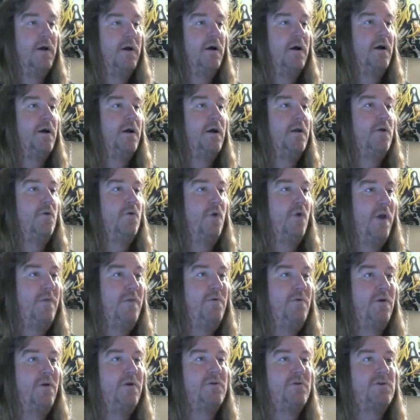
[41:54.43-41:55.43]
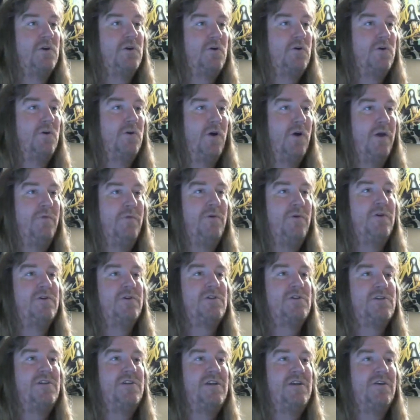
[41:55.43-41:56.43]
you're able to
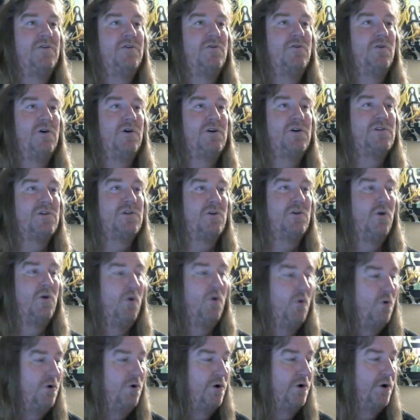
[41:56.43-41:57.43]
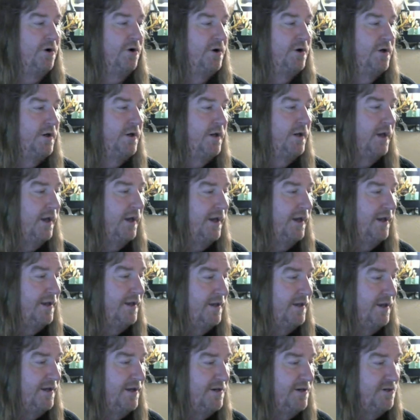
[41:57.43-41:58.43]
sneak across a corner and get
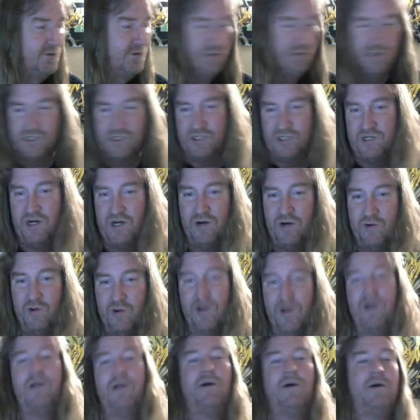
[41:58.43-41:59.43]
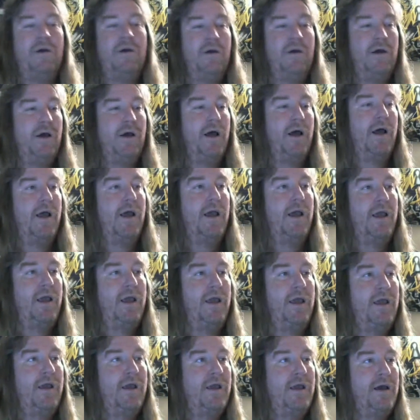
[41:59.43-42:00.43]
into a stairwell,
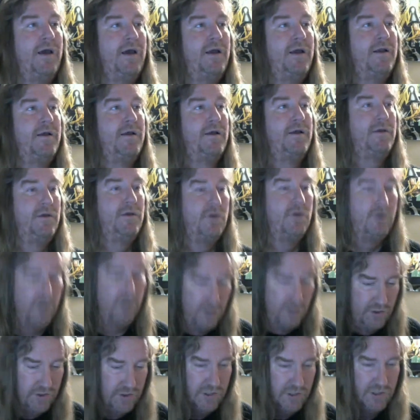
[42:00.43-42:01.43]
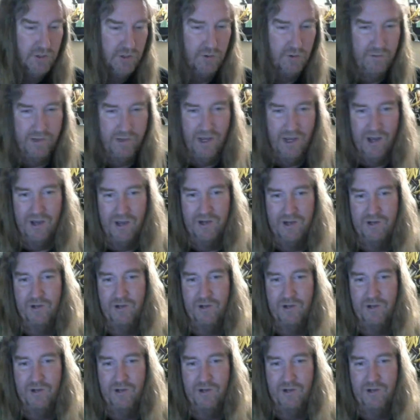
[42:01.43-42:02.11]
and you close the door behind you.